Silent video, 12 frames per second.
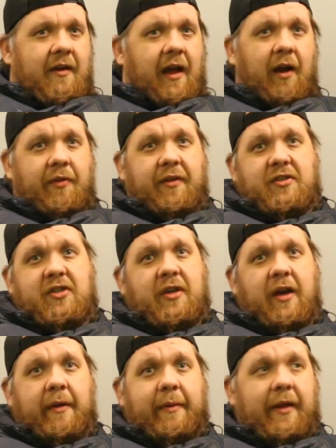I don't think
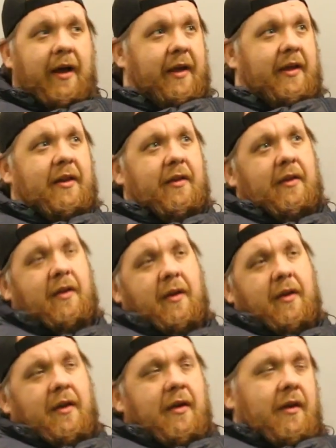she, I mean, I,
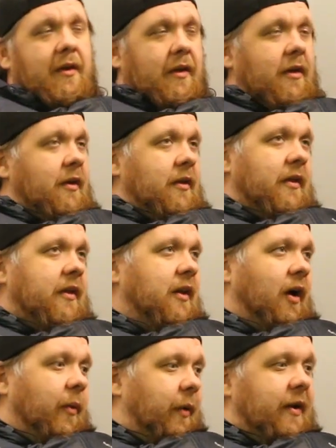you
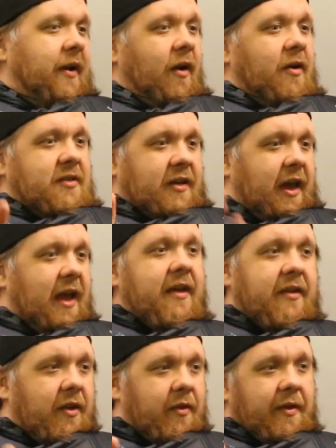know, I went in there and I was like, hey,
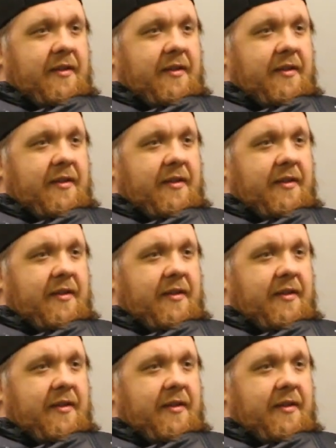you know,